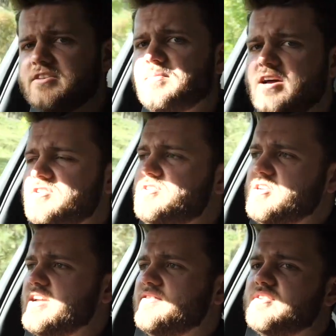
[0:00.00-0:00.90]
as much as
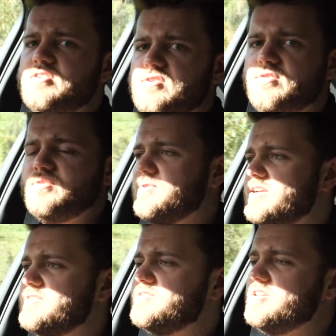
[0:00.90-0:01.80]
you get in the new
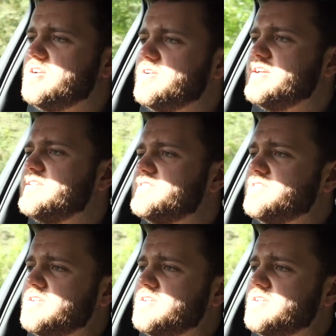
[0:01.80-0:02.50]
3 Series,